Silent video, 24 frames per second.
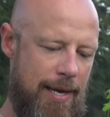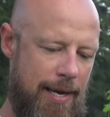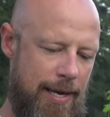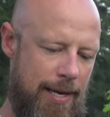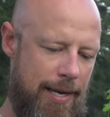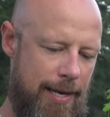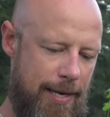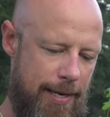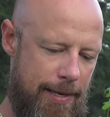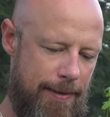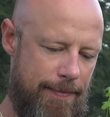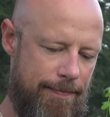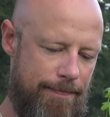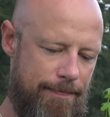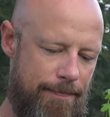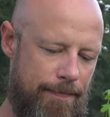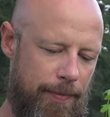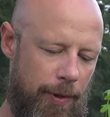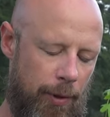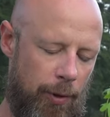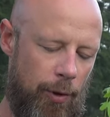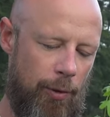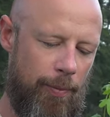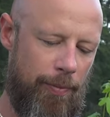a
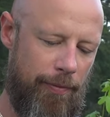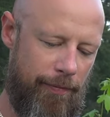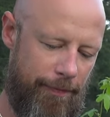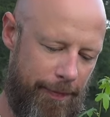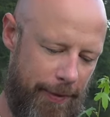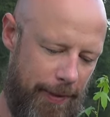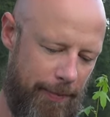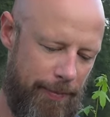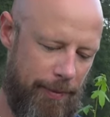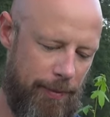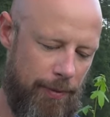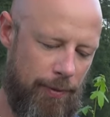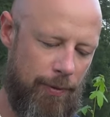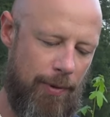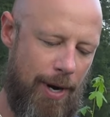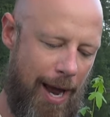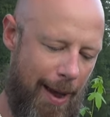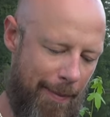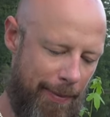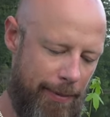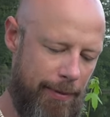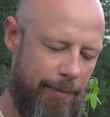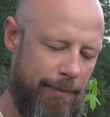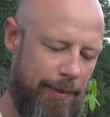group of people who
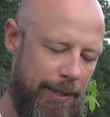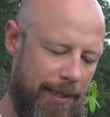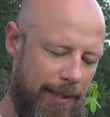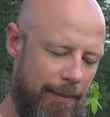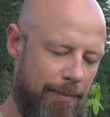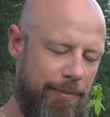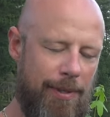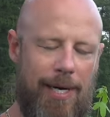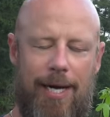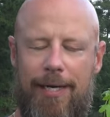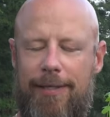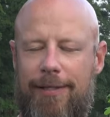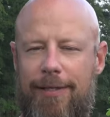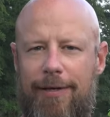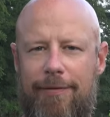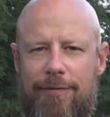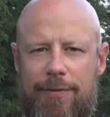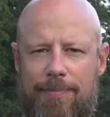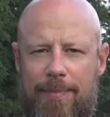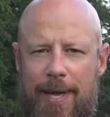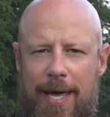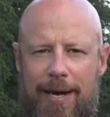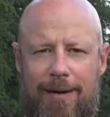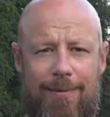happened to be Black
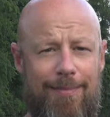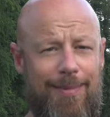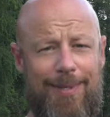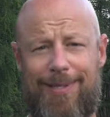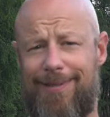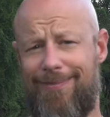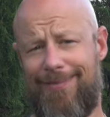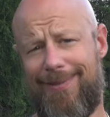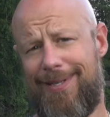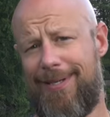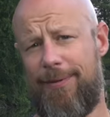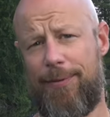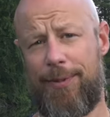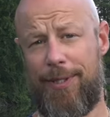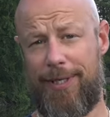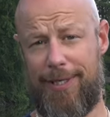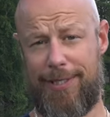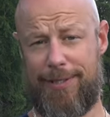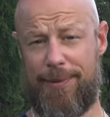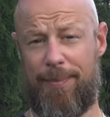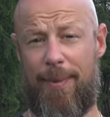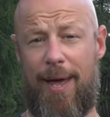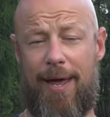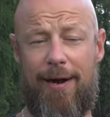Lives Matter, but it really
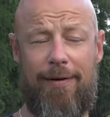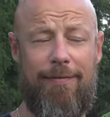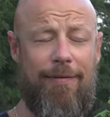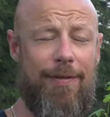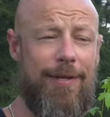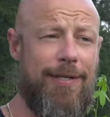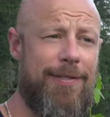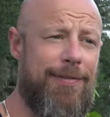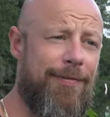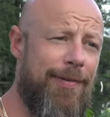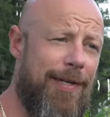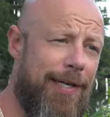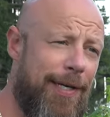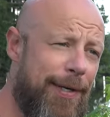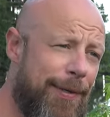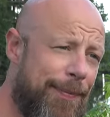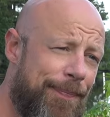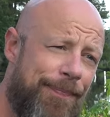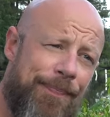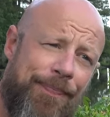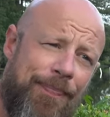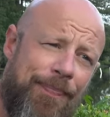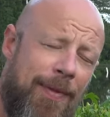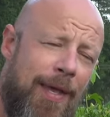doesn't matter for this
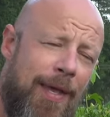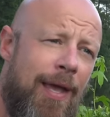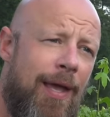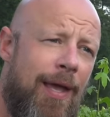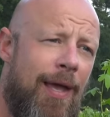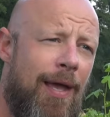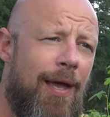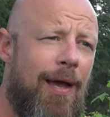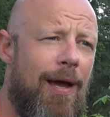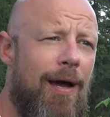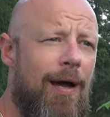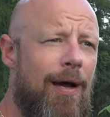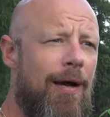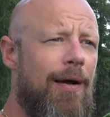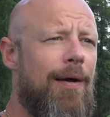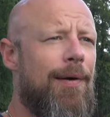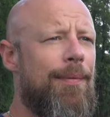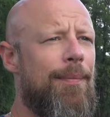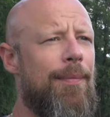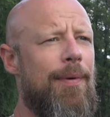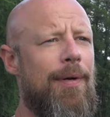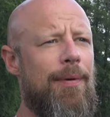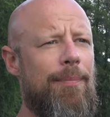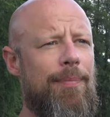video,
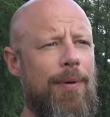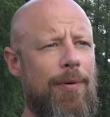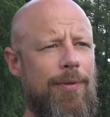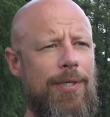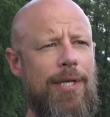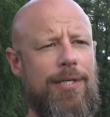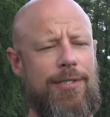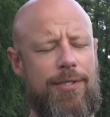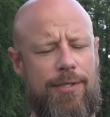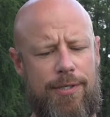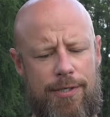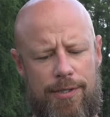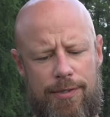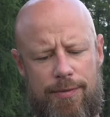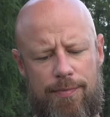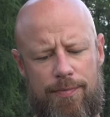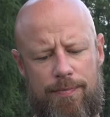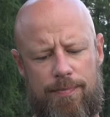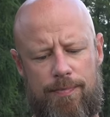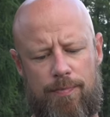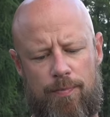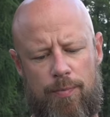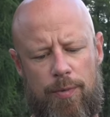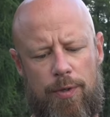protesters
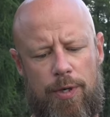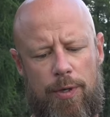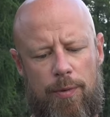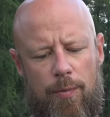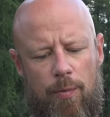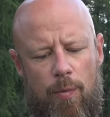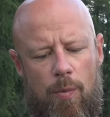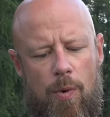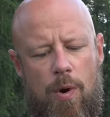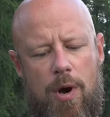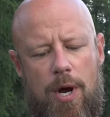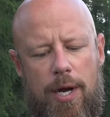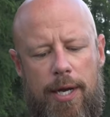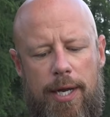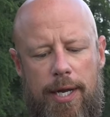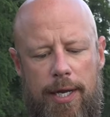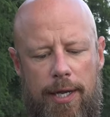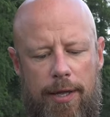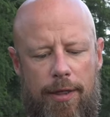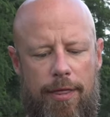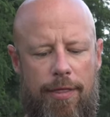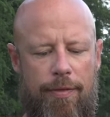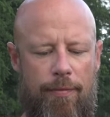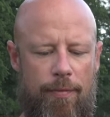were
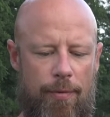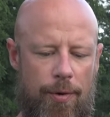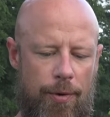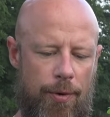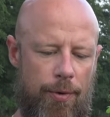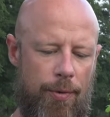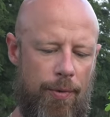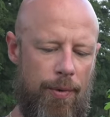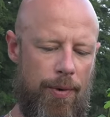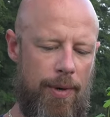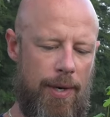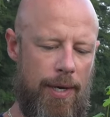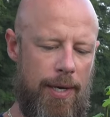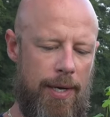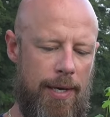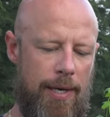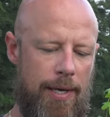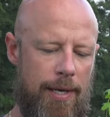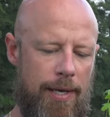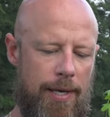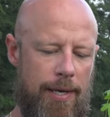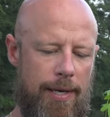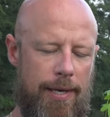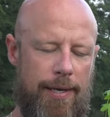walking through
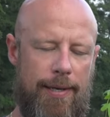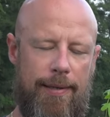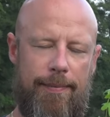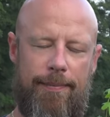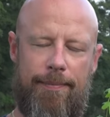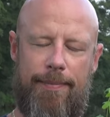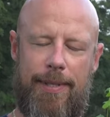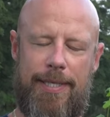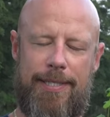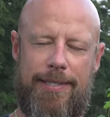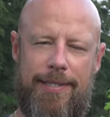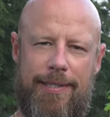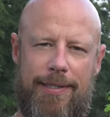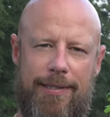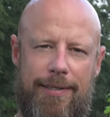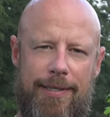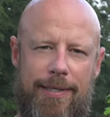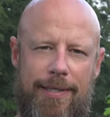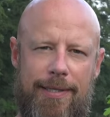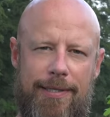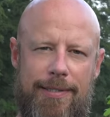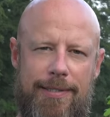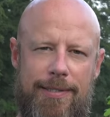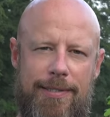
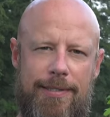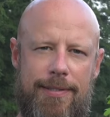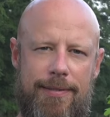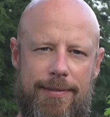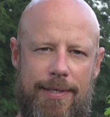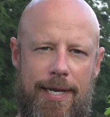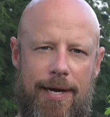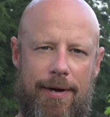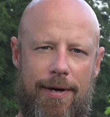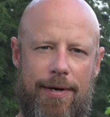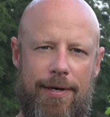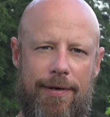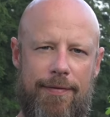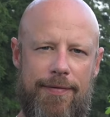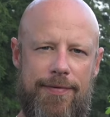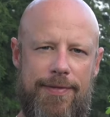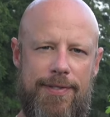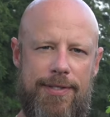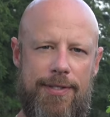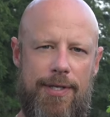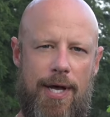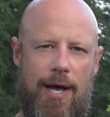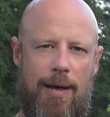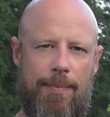basically this area of
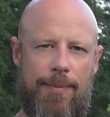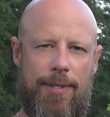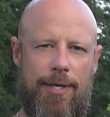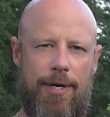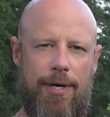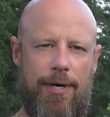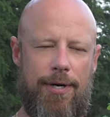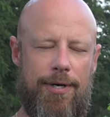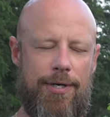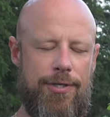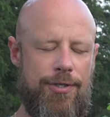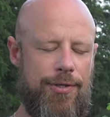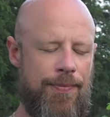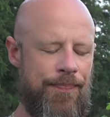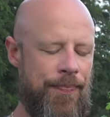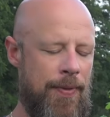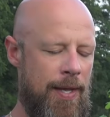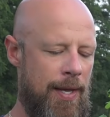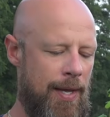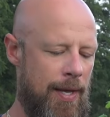stopped cars.